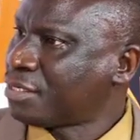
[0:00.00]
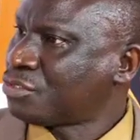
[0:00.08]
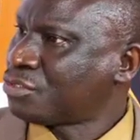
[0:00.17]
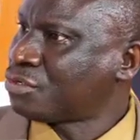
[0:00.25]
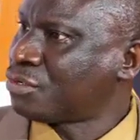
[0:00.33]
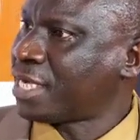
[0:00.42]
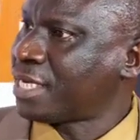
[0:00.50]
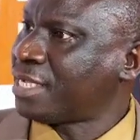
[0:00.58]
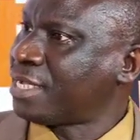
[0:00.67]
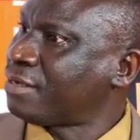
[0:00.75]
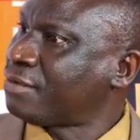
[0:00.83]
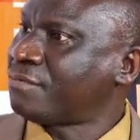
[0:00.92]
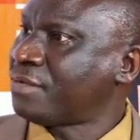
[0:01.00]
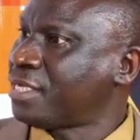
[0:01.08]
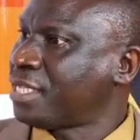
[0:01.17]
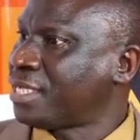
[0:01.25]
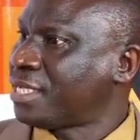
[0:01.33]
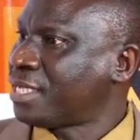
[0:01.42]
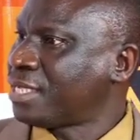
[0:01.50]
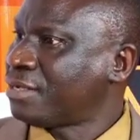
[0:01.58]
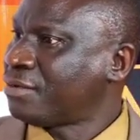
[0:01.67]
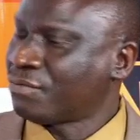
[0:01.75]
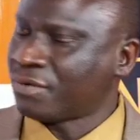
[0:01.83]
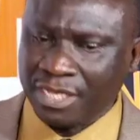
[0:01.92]
So at the end of the day,
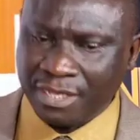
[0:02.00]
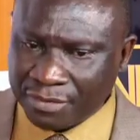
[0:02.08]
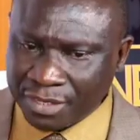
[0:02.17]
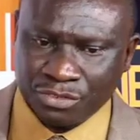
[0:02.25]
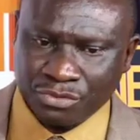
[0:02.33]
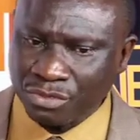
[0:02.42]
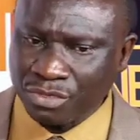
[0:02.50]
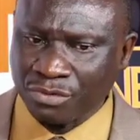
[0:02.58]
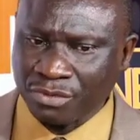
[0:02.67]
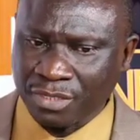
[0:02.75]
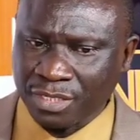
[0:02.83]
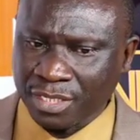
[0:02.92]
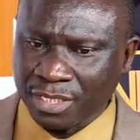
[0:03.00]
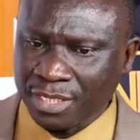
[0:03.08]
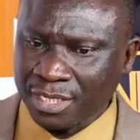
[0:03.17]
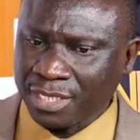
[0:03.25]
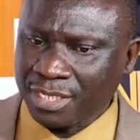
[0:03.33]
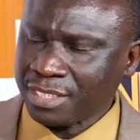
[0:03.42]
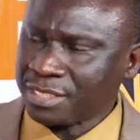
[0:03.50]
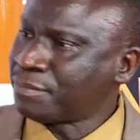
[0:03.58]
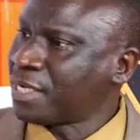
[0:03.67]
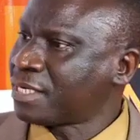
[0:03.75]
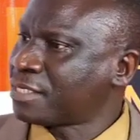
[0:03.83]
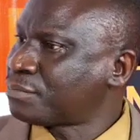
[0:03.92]
whatever is going on is
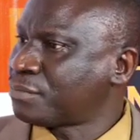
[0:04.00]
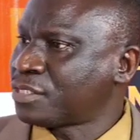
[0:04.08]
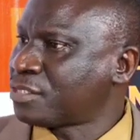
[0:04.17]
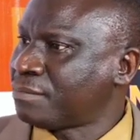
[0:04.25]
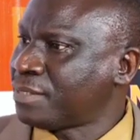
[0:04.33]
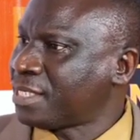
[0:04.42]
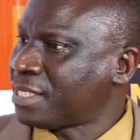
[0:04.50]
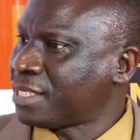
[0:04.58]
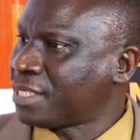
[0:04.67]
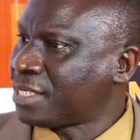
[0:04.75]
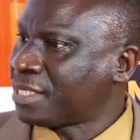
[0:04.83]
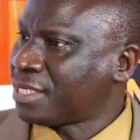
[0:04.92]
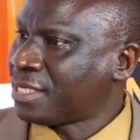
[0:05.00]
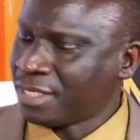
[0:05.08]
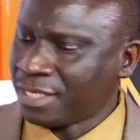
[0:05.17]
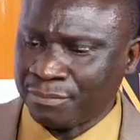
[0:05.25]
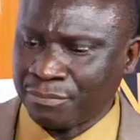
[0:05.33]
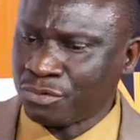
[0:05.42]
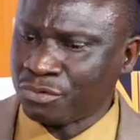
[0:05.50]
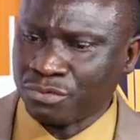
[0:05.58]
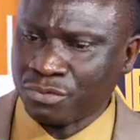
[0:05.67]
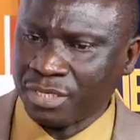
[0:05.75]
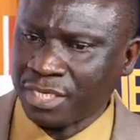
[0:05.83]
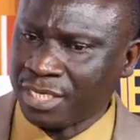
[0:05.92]
my responsibility. I'm not
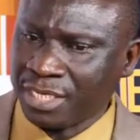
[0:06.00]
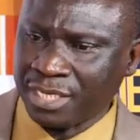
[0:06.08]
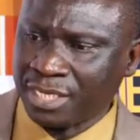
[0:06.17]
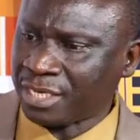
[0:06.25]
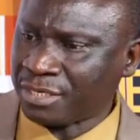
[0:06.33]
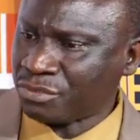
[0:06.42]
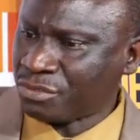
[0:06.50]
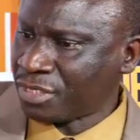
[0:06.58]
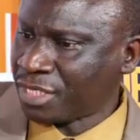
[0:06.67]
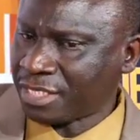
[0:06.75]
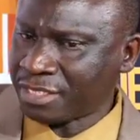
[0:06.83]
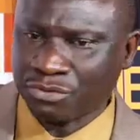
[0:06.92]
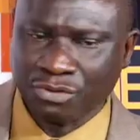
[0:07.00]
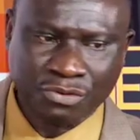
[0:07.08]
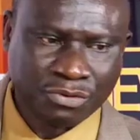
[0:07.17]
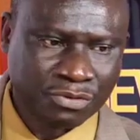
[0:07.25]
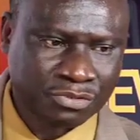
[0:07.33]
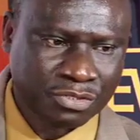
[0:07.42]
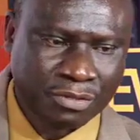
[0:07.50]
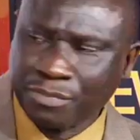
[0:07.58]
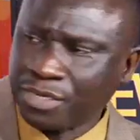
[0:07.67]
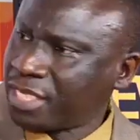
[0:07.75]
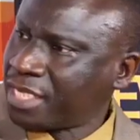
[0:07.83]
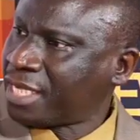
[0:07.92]
throwing it at your desk or
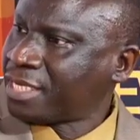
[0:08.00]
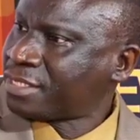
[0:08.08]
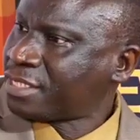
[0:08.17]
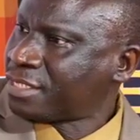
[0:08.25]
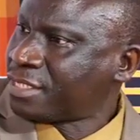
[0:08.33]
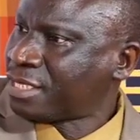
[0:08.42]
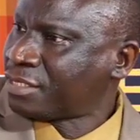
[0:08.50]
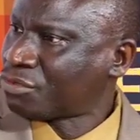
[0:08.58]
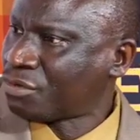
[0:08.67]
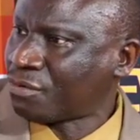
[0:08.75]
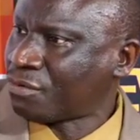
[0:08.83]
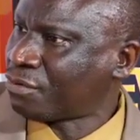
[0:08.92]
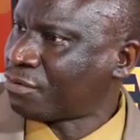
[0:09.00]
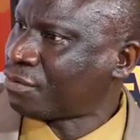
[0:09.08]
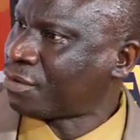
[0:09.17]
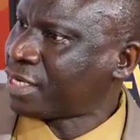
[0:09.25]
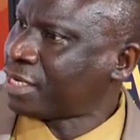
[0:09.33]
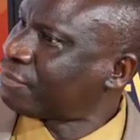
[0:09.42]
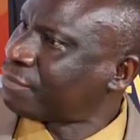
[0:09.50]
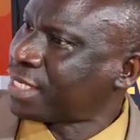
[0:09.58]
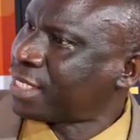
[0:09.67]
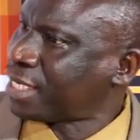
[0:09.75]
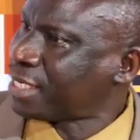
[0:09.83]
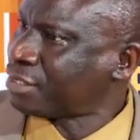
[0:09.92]
somebody else's desk or one of my
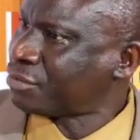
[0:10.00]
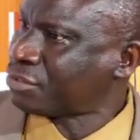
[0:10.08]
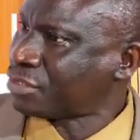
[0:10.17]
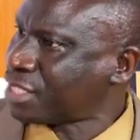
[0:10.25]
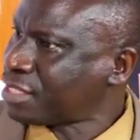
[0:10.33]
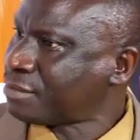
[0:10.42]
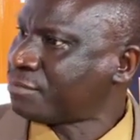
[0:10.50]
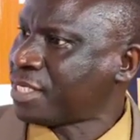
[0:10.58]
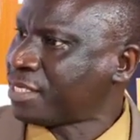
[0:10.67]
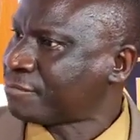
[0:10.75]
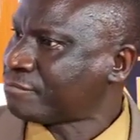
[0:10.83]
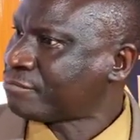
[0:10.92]
directors. It's me.